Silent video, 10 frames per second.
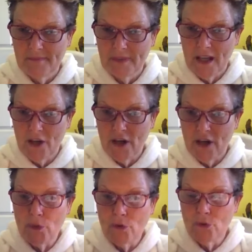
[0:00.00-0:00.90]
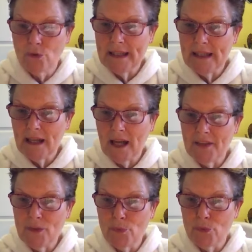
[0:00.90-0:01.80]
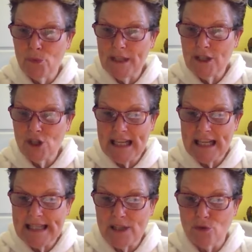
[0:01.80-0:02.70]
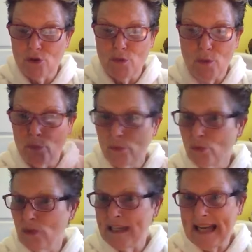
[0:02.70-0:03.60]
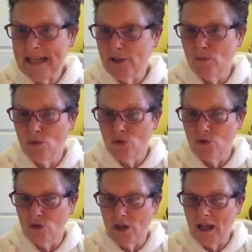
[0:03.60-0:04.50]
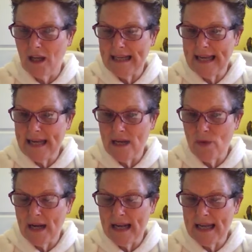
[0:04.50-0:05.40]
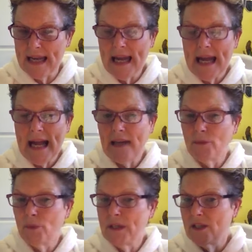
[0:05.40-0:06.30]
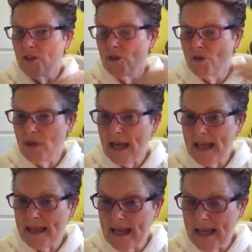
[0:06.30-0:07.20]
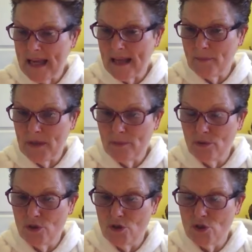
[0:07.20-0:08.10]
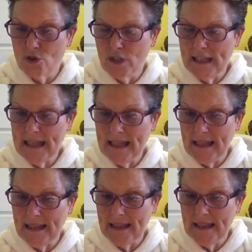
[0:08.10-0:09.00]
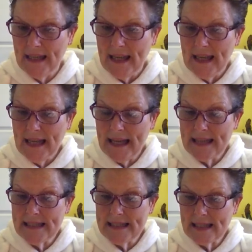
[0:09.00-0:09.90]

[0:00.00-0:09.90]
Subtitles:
All right, we're all in, I think we're all in Chase's group, or we're all in Hazel More Online anyway. And we can do that there, and people can join in. And